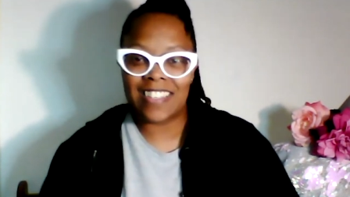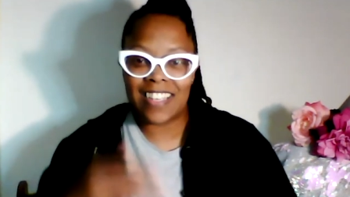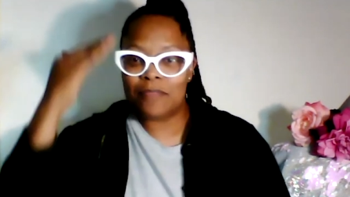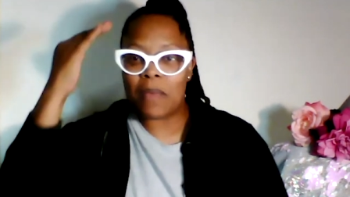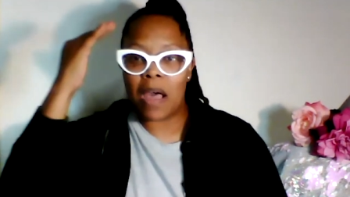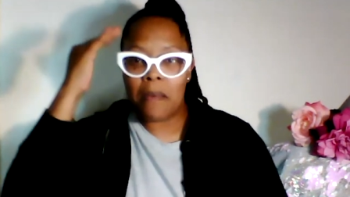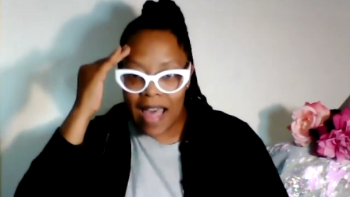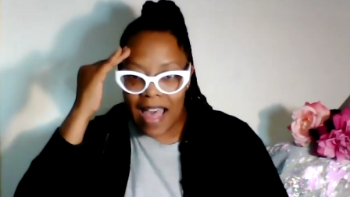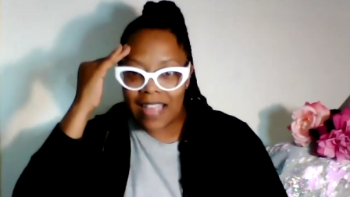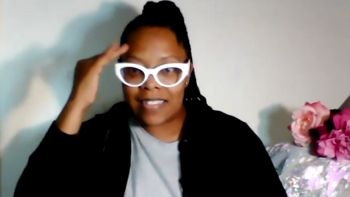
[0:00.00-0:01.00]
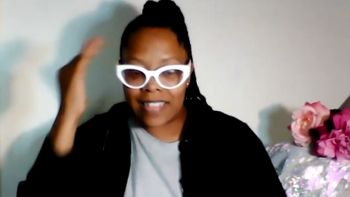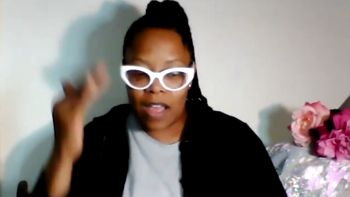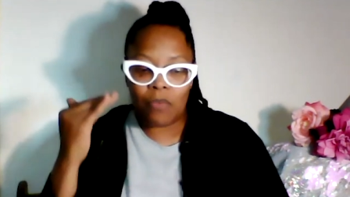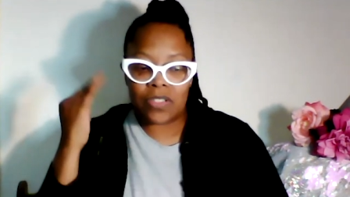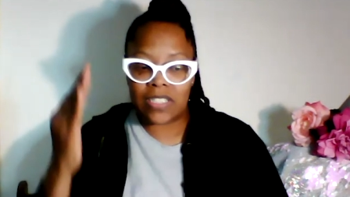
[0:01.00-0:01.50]
because my
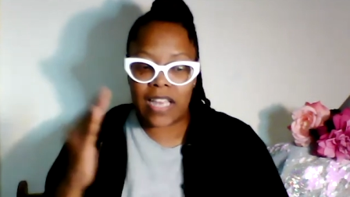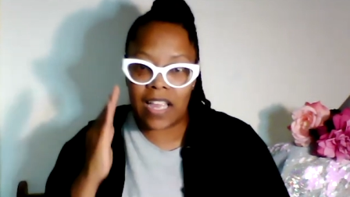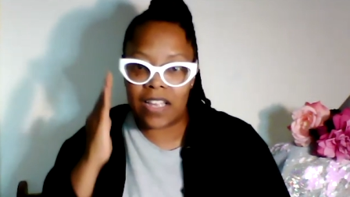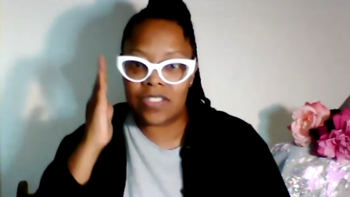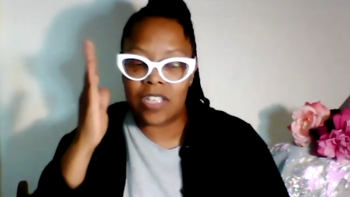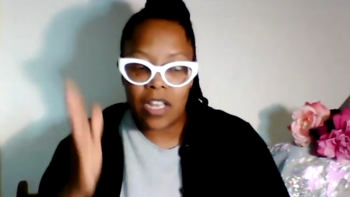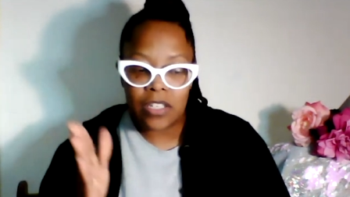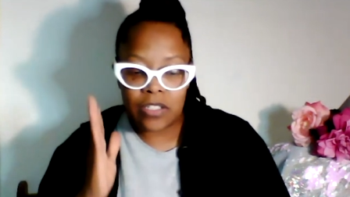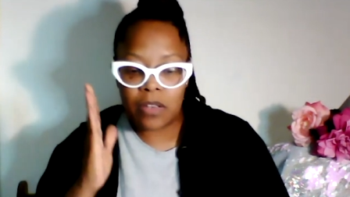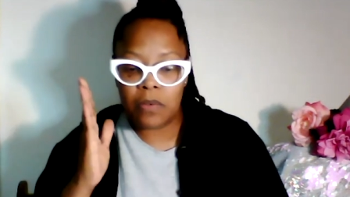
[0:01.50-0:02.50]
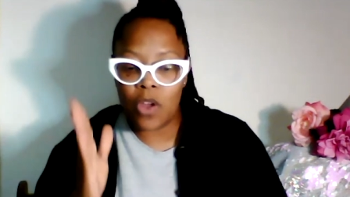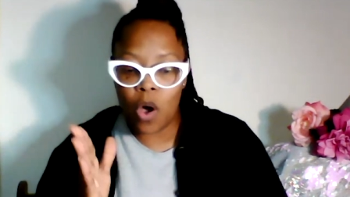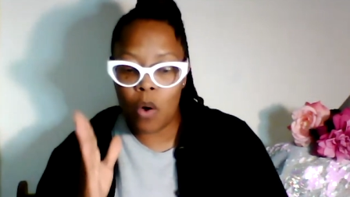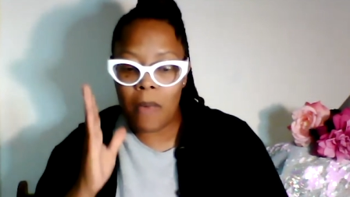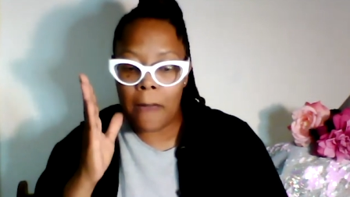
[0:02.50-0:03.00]
mindset was changed to
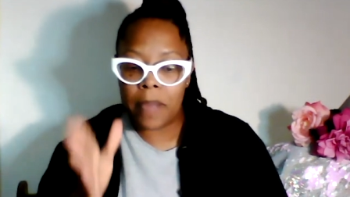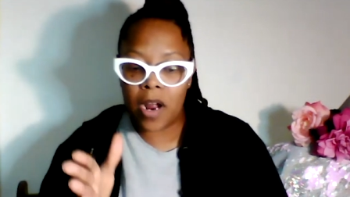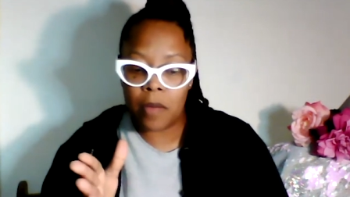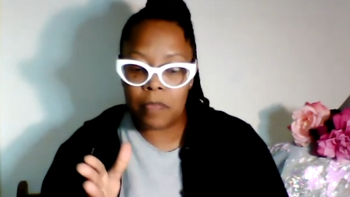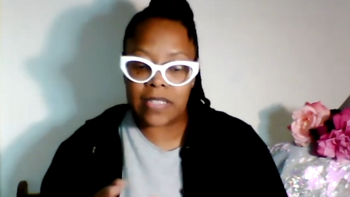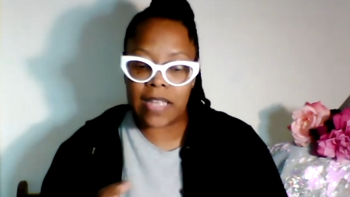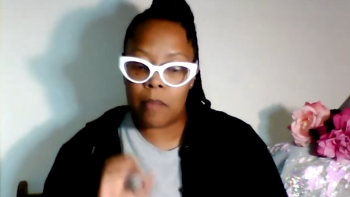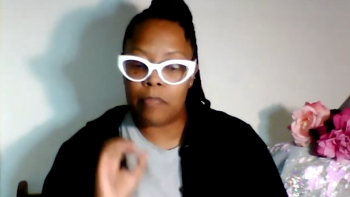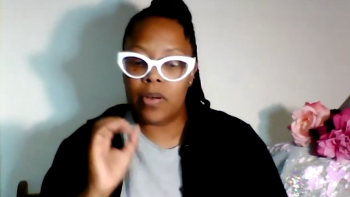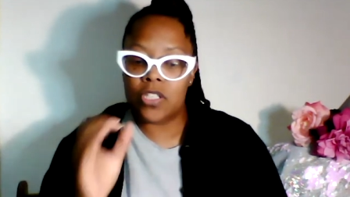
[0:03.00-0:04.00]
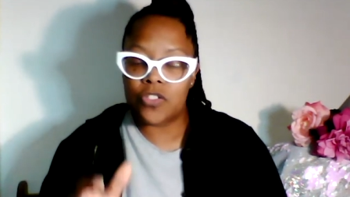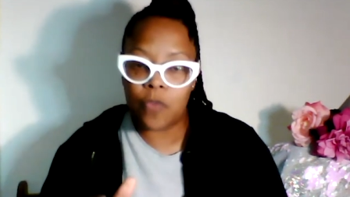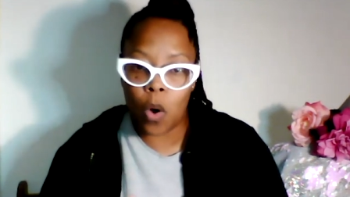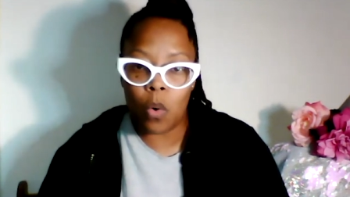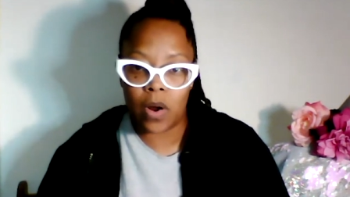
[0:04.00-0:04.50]
know my purpose and push
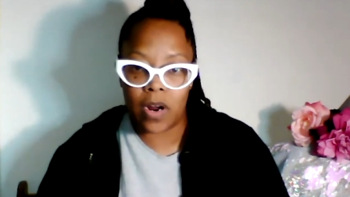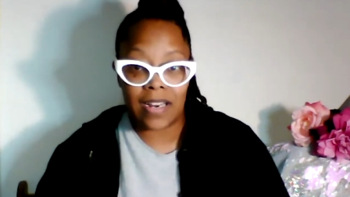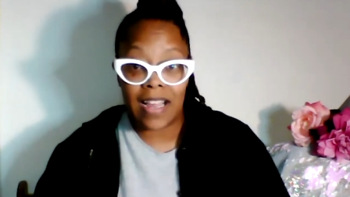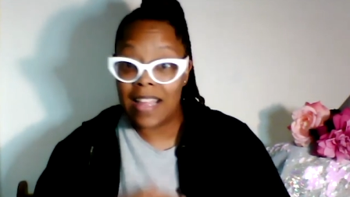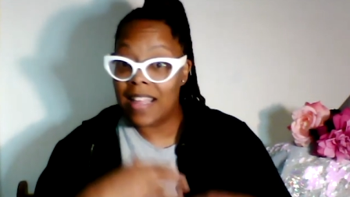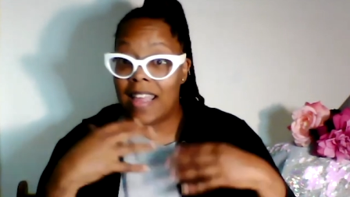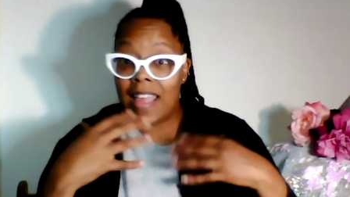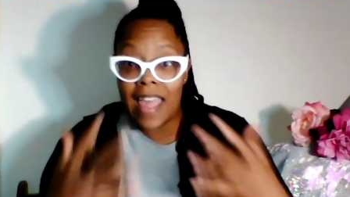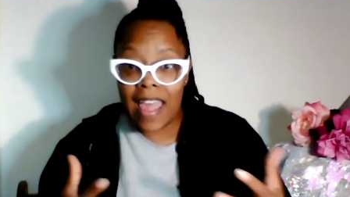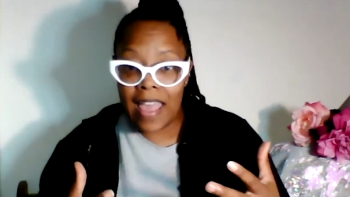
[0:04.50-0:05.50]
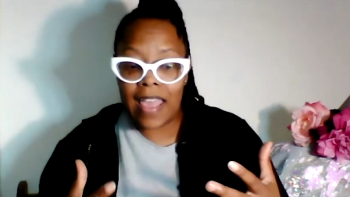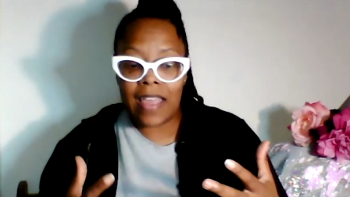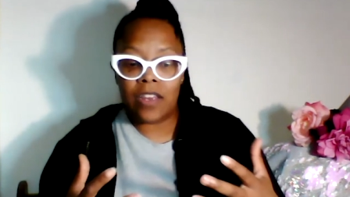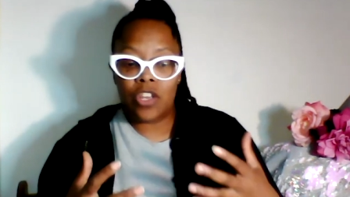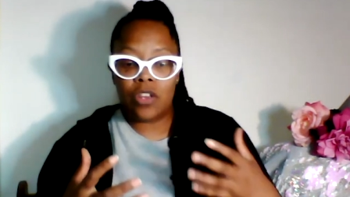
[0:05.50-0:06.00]
forward
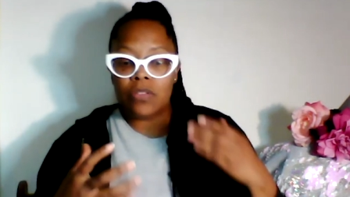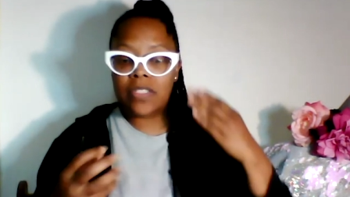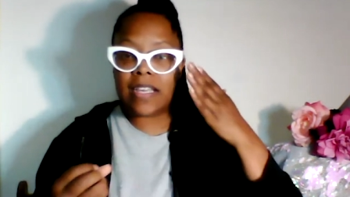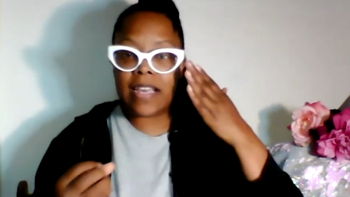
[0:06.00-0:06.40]
and you know seek